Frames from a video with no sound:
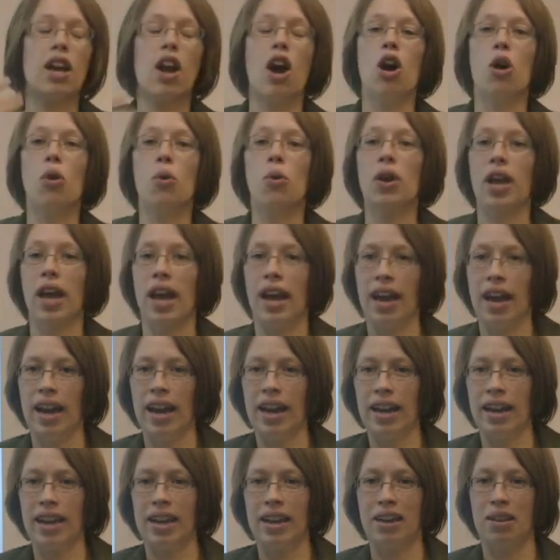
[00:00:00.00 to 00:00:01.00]

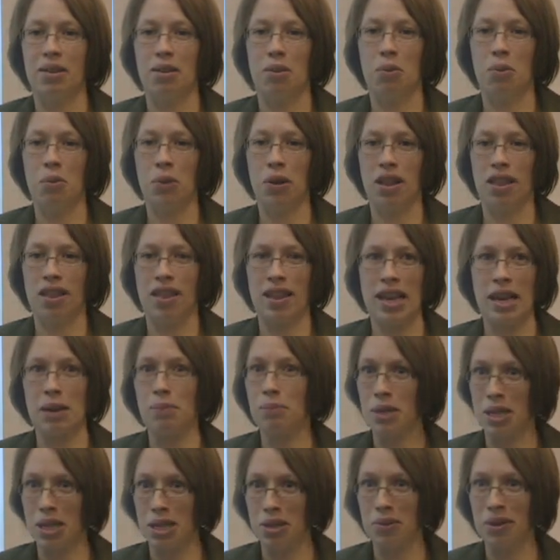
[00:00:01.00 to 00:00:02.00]
okay with
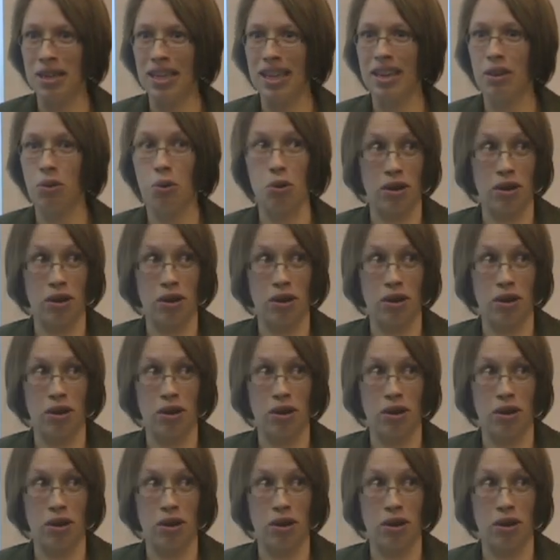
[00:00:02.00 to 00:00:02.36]
ambiguity